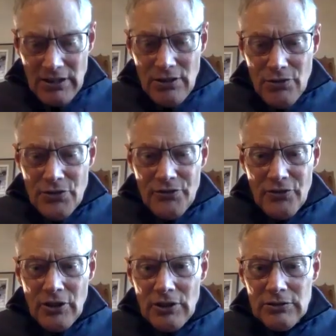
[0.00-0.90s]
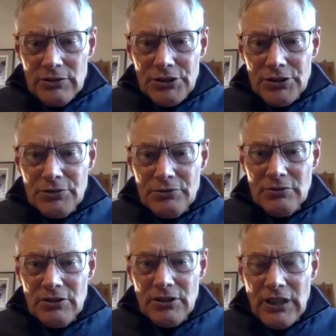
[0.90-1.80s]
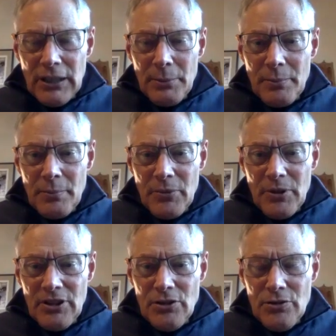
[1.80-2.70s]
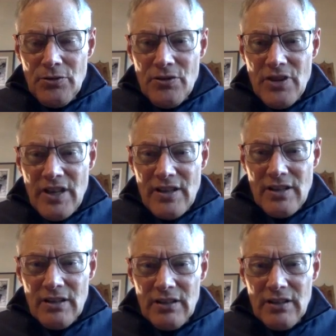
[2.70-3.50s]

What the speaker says: useful to use as